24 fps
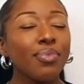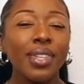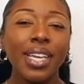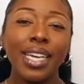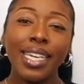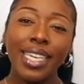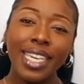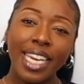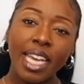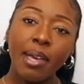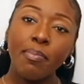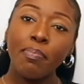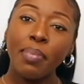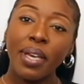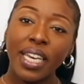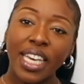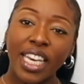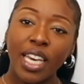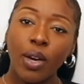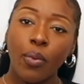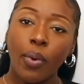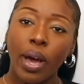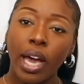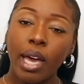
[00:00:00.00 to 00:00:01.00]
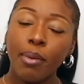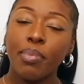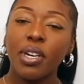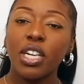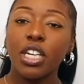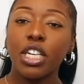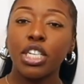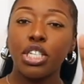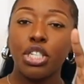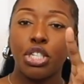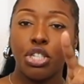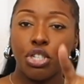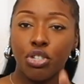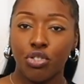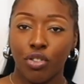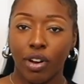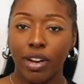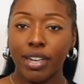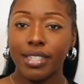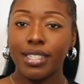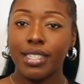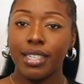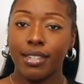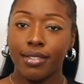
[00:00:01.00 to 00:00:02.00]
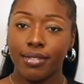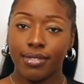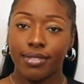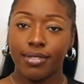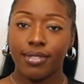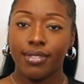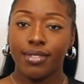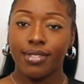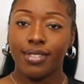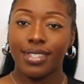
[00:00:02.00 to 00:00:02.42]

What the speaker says: nitpicky way, but constructive.